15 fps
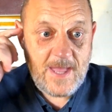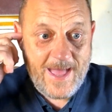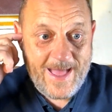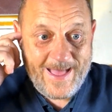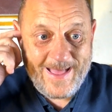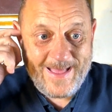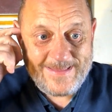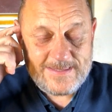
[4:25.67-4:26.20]

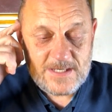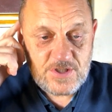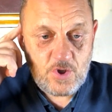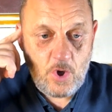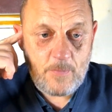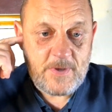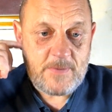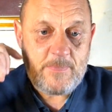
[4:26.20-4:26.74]
and has
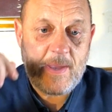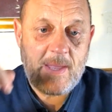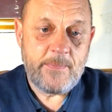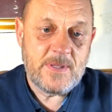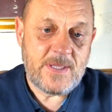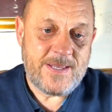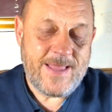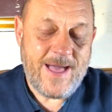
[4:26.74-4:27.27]
not been
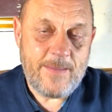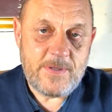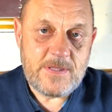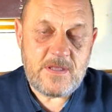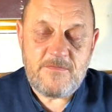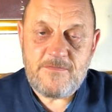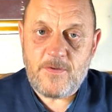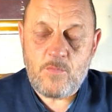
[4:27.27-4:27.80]
permanently
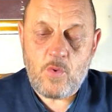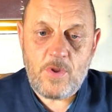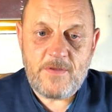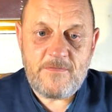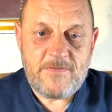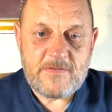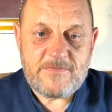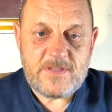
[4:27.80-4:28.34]
inhabited for more than
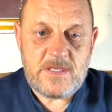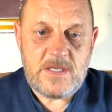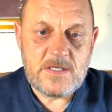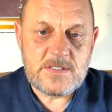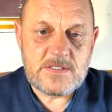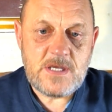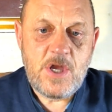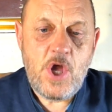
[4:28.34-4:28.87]
50
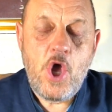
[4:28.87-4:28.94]
years.